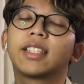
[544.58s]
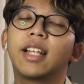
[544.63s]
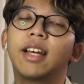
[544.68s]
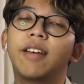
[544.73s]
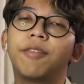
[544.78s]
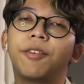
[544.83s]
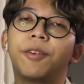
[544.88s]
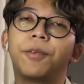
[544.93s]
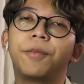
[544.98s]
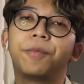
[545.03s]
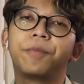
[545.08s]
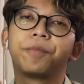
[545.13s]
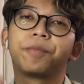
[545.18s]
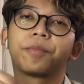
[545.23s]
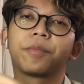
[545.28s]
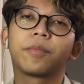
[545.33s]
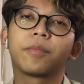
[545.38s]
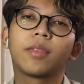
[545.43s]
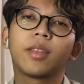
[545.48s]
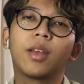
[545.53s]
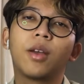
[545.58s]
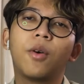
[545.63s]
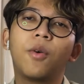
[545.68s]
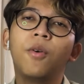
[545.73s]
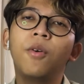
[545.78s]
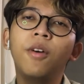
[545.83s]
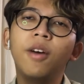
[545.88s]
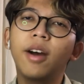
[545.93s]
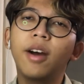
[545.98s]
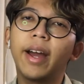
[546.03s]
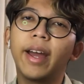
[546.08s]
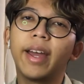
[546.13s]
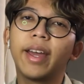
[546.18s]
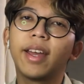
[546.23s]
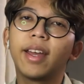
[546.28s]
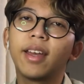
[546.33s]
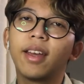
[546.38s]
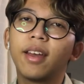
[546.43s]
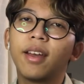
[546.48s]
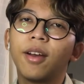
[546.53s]
level. Why?
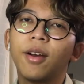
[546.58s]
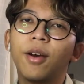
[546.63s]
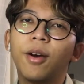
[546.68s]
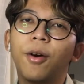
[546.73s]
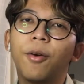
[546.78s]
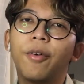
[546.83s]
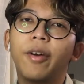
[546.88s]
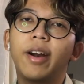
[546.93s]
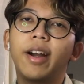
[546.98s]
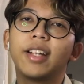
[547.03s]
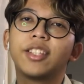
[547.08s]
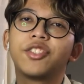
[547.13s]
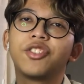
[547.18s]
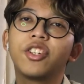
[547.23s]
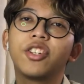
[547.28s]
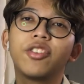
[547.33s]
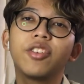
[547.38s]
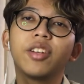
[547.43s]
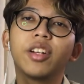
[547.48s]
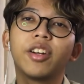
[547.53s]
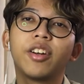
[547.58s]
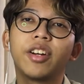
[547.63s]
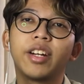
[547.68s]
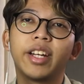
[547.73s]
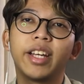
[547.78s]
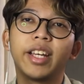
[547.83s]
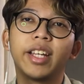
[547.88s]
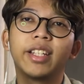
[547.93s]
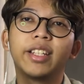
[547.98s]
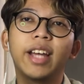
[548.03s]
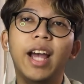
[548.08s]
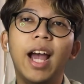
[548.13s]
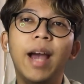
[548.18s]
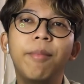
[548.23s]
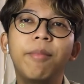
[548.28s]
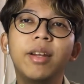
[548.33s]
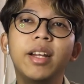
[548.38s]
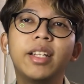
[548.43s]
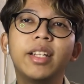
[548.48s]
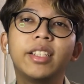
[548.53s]
Whereas children learning, the
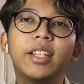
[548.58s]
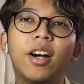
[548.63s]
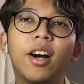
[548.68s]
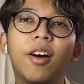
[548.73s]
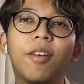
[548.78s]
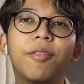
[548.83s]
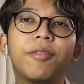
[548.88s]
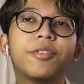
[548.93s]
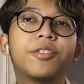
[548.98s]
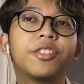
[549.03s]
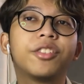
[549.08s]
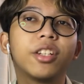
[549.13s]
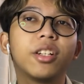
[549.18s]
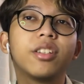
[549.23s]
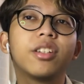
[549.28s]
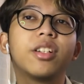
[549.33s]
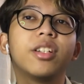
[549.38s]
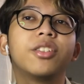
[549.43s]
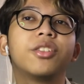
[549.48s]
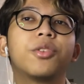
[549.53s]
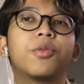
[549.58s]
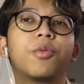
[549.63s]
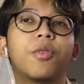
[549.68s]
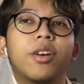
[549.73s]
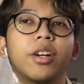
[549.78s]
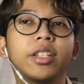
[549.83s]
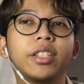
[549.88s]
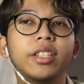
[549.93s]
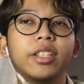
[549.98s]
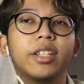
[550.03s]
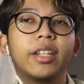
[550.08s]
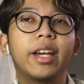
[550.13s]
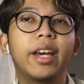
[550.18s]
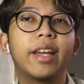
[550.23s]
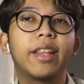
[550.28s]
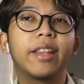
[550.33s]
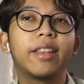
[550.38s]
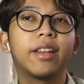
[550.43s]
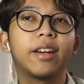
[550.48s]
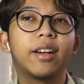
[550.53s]
ability of children to work
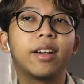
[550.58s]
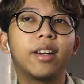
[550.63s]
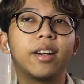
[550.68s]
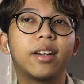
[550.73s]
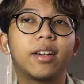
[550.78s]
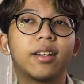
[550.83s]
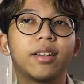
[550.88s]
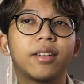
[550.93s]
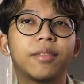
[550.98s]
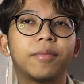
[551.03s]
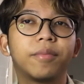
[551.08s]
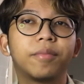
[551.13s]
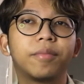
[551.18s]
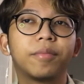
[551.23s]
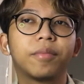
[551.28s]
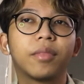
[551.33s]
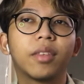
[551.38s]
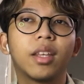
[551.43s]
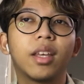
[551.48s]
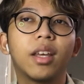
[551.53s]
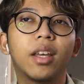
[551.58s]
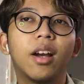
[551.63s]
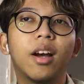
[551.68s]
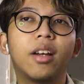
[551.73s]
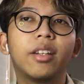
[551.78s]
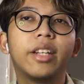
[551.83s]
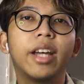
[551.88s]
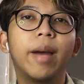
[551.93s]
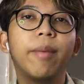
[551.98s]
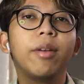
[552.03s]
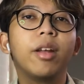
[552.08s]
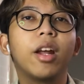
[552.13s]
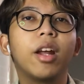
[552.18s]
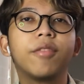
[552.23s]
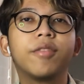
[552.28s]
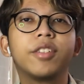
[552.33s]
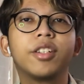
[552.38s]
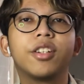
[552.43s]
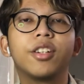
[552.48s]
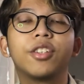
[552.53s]
together the ability
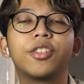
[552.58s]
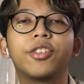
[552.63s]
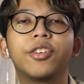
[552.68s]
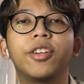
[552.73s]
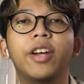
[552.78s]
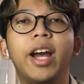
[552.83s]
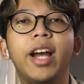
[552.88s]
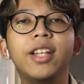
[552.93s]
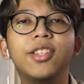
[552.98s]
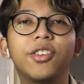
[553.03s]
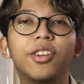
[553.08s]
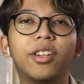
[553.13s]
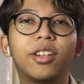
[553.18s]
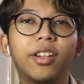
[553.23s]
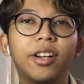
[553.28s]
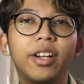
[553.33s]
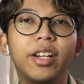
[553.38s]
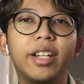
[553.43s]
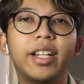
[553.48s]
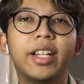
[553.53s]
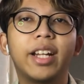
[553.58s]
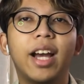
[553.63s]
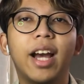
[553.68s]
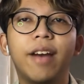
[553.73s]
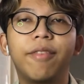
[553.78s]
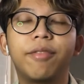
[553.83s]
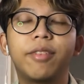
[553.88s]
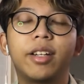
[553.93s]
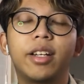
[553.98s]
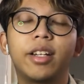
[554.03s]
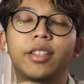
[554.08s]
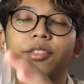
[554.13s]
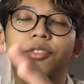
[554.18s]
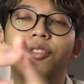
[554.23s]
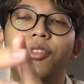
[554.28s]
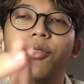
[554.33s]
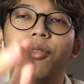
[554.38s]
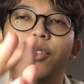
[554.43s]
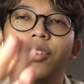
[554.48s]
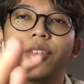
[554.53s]
of children to enjoy learning have an
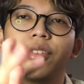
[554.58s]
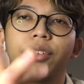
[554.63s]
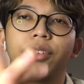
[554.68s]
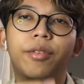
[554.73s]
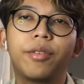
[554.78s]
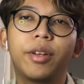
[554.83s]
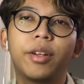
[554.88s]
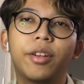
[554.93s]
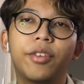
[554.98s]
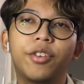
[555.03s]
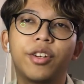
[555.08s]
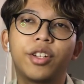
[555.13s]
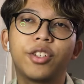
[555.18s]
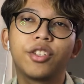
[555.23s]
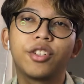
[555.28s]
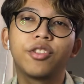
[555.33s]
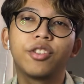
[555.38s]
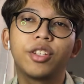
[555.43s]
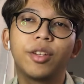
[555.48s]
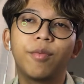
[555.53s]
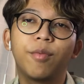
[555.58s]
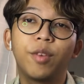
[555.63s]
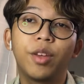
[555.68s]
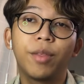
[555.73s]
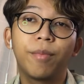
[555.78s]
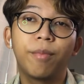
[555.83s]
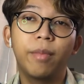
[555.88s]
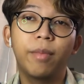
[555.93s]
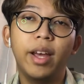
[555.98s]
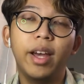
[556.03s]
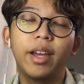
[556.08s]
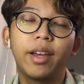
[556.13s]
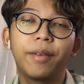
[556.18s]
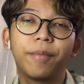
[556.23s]
extraordinary relationship with play.